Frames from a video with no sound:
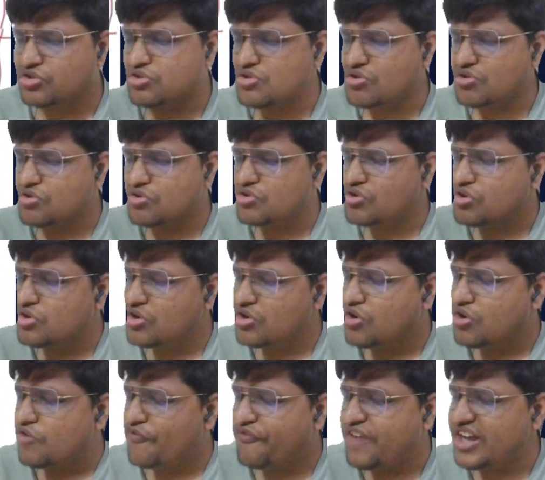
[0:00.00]
So,
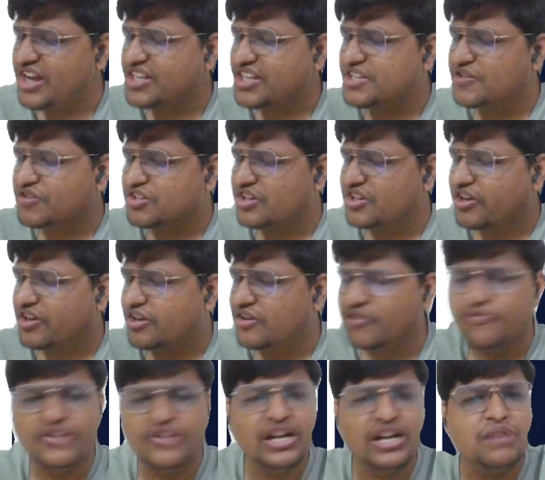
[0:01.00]
which
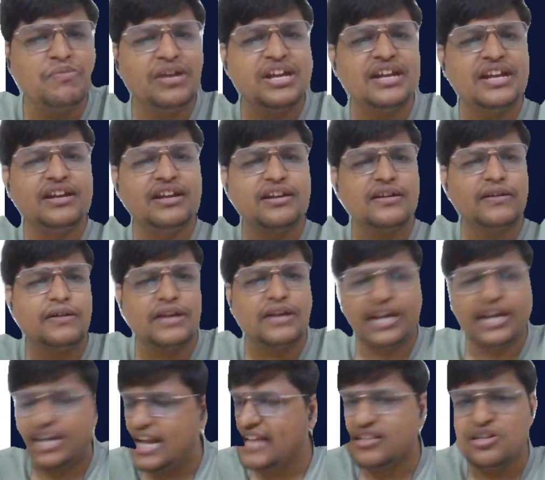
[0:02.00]
will be it?
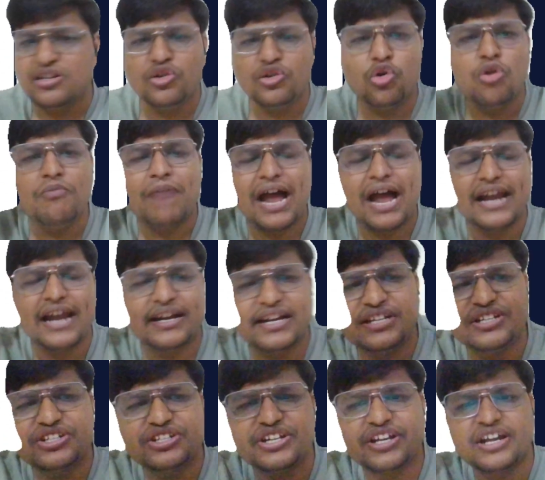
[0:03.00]
It has a low
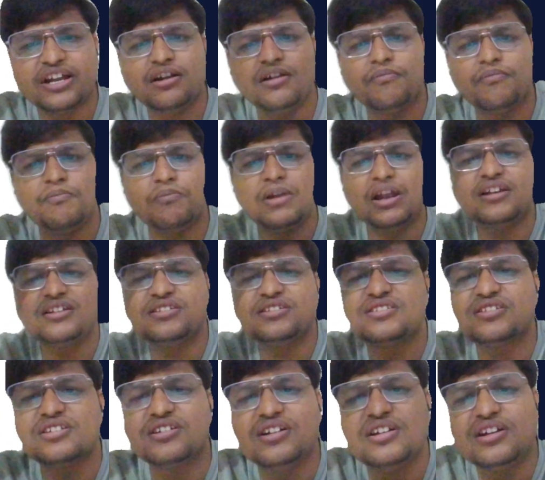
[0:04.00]
market share
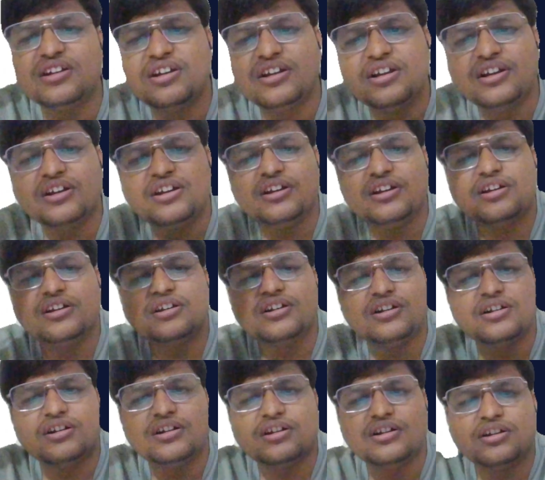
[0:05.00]
plus
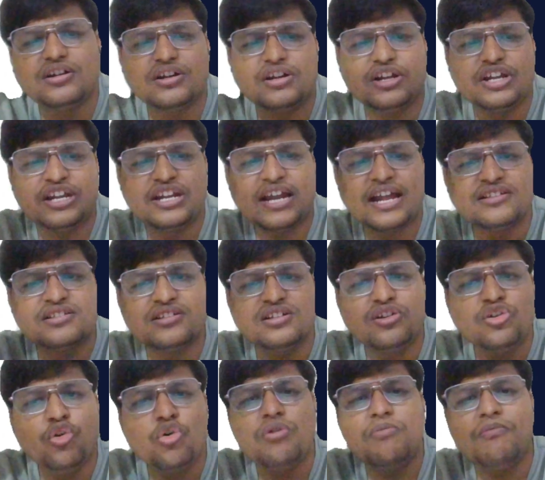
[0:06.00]
it has a
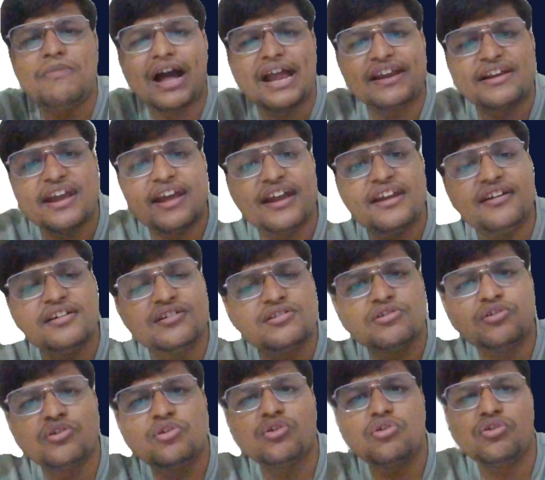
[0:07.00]
low market
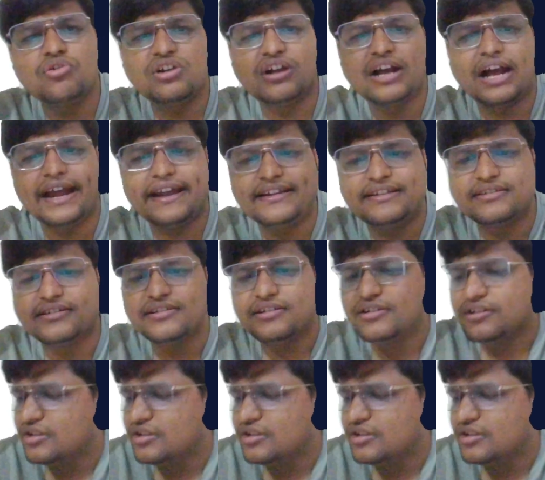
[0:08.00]
growth, guys.